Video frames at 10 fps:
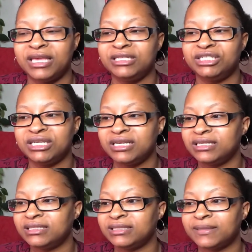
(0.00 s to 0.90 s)
just,
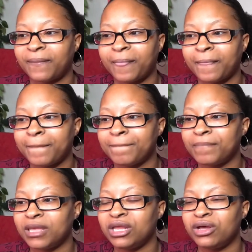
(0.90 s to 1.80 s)

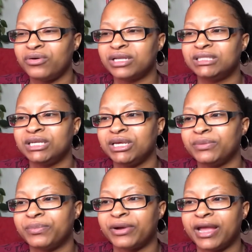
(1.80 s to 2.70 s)
continue to
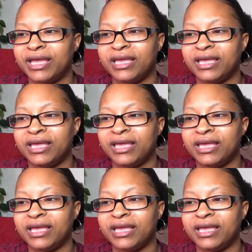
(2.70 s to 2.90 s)
pray.